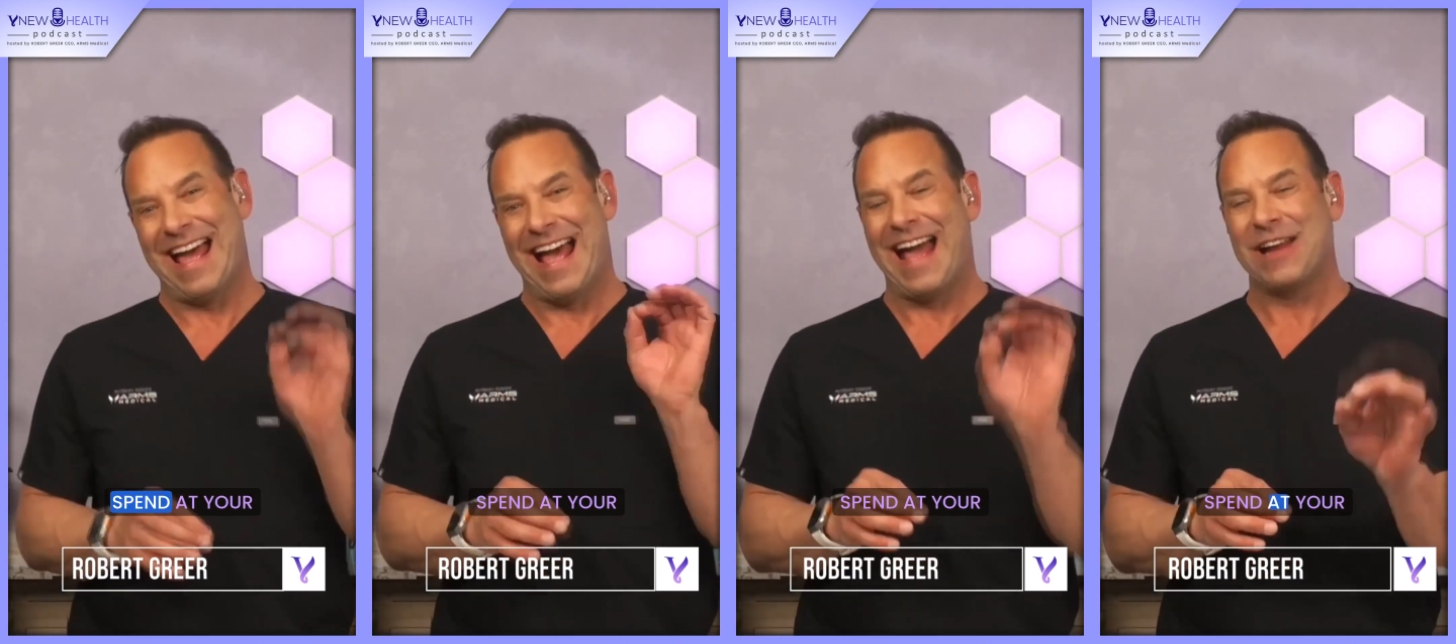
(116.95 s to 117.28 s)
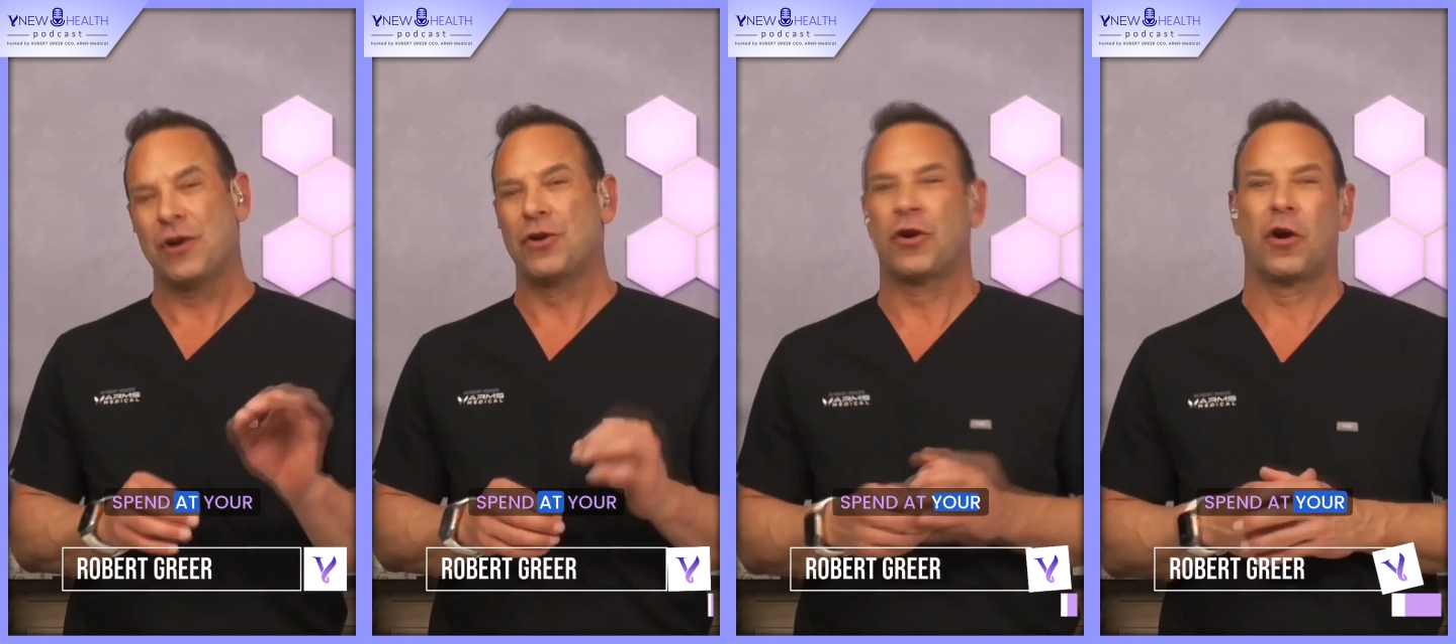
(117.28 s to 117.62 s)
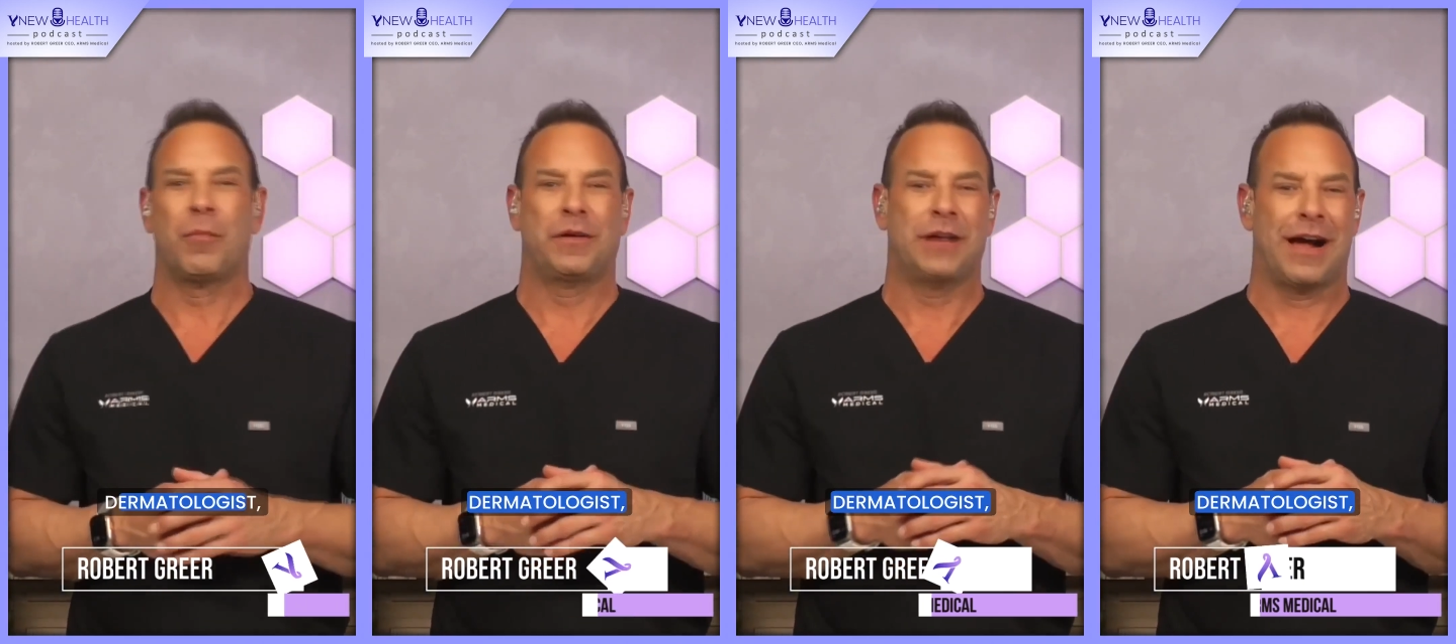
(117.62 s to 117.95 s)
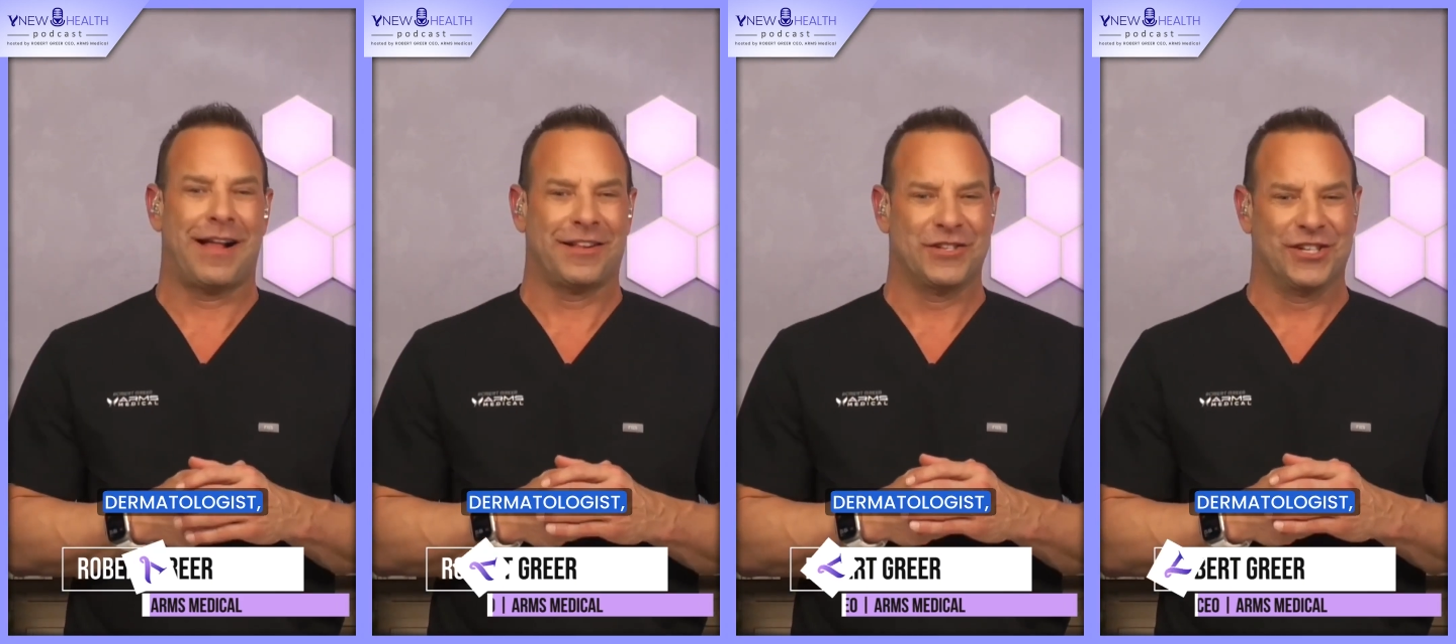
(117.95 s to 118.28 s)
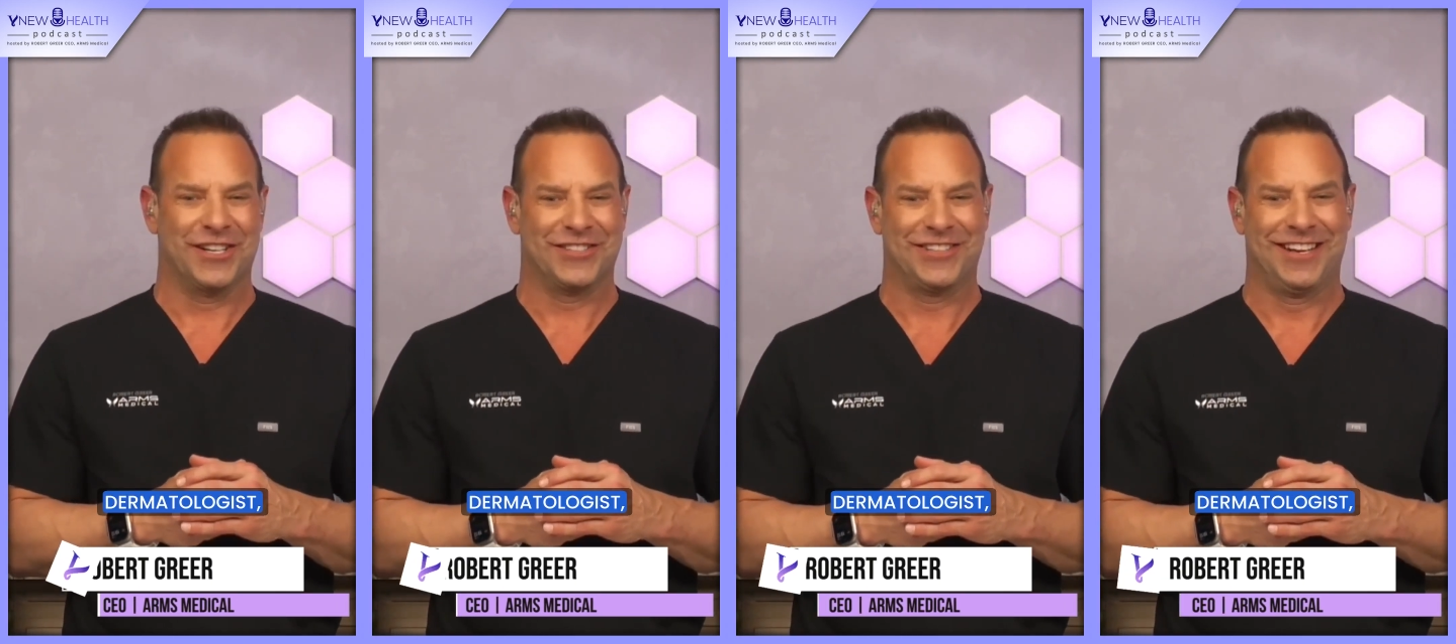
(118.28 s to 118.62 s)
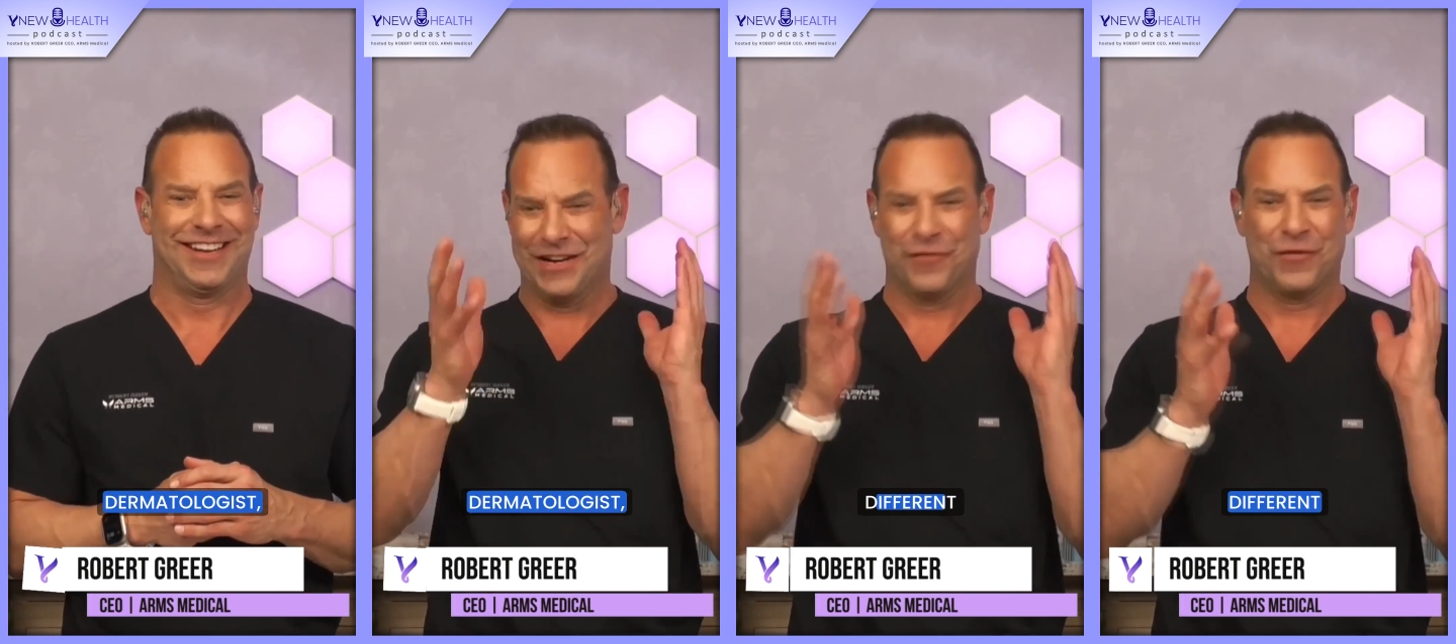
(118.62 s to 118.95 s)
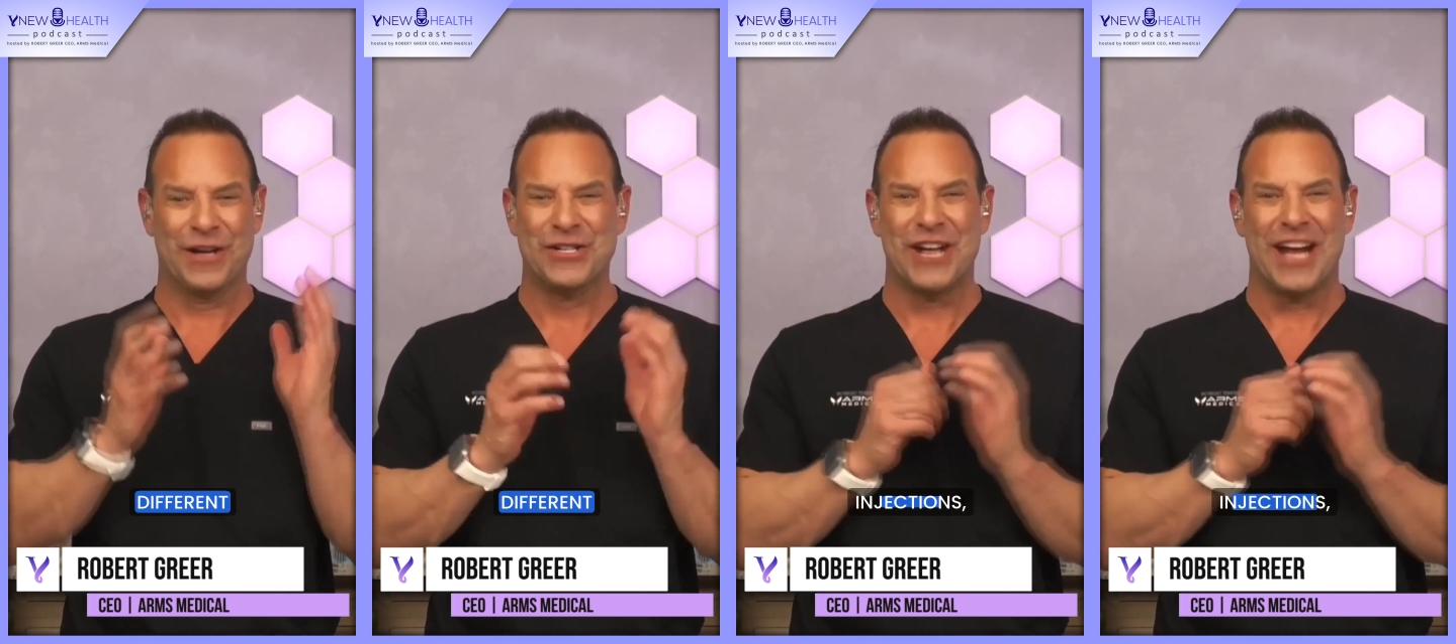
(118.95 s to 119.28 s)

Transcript: at your dermatologist, different